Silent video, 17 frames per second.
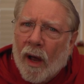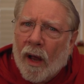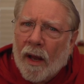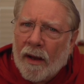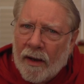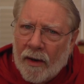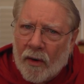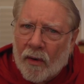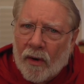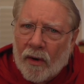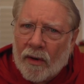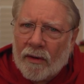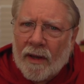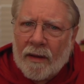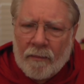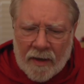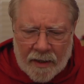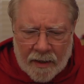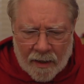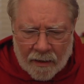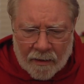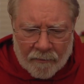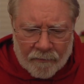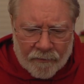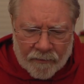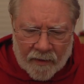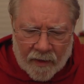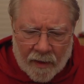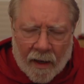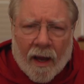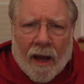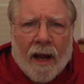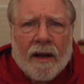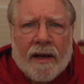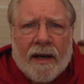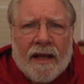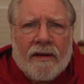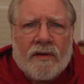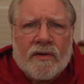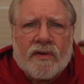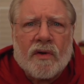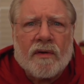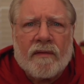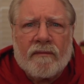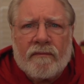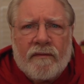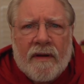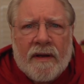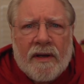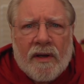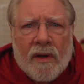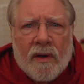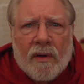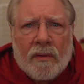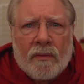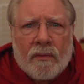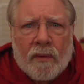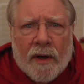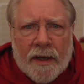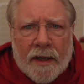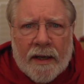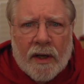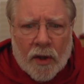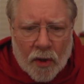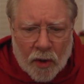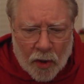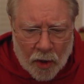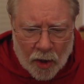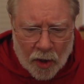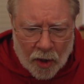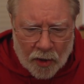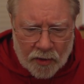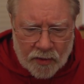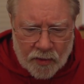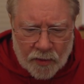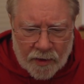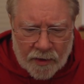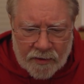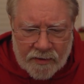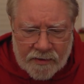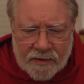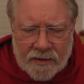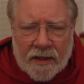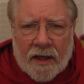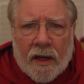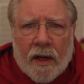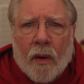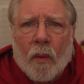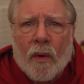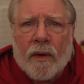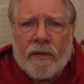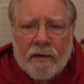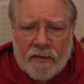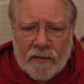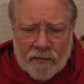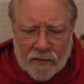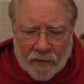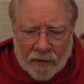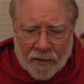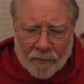Here, let me, I'm going to insert a video right here so you can see what this is all